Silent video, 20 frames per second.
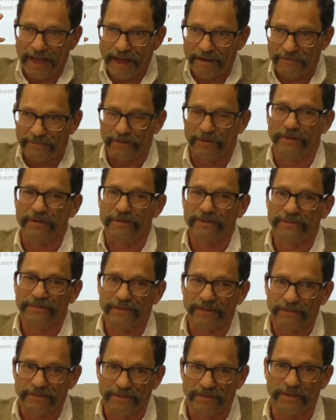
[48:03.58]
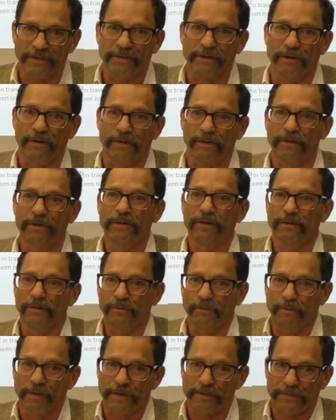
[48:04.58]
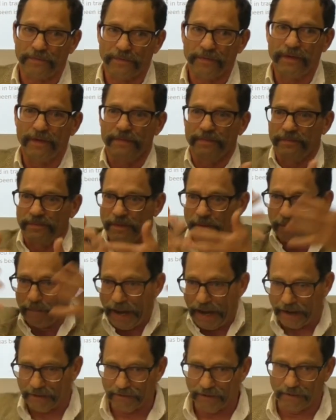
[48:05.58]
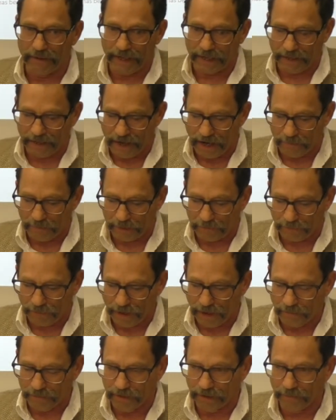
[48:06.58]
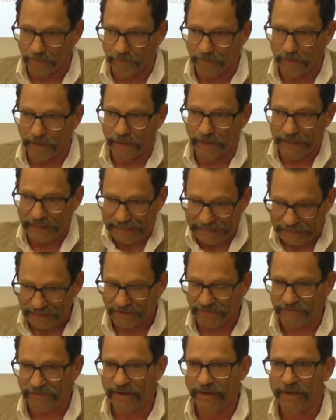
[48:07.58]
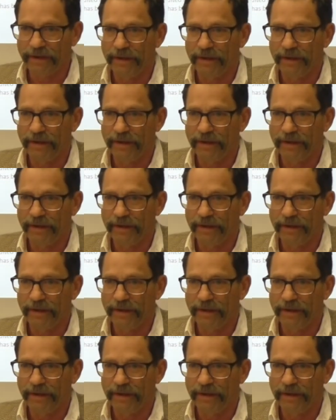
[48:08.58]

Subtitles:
effort to deal with the macroeconomic problem is.